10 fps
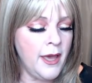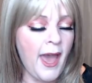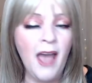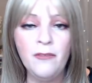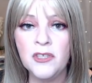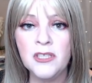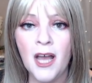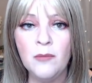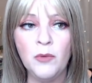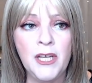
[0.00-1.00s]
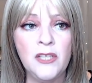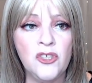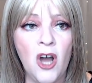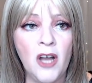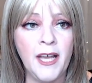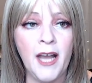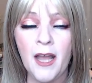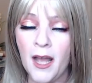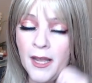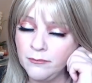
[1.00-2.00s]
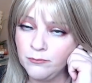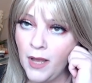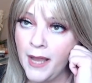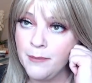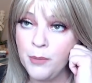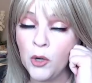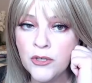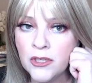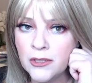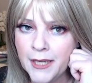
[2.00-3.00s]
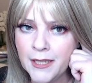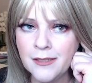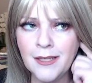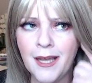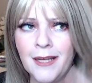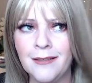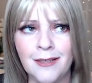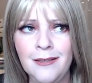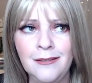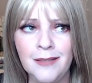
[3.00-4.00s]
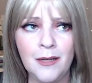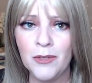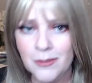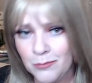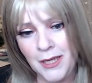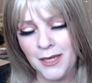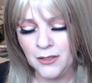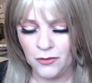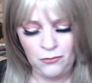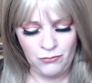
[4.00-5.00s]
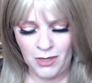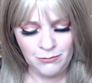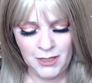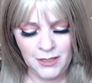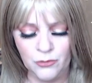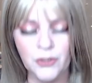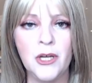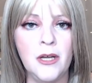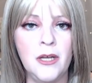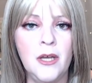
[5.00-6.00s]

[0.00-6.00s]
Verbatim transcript: Half the time when he's talking, I, I I personally can say, no, that wasn't me. Nope, not me. Who you talk?